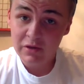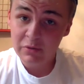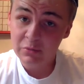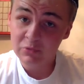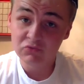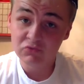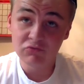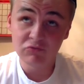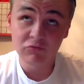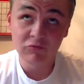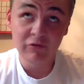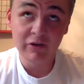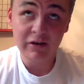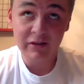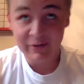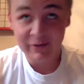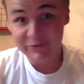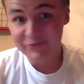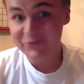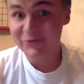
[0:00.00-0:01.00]
It was
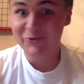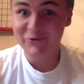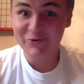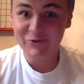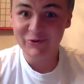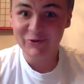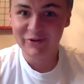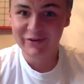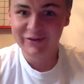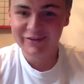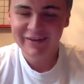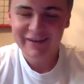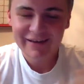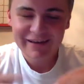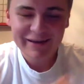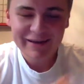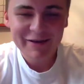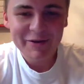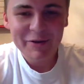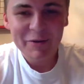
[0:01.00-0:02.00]
really fun.
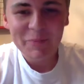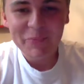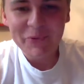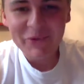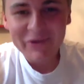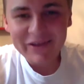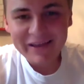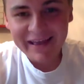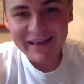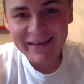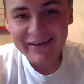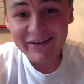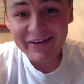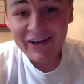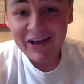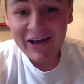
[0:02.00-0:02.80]
But yeah.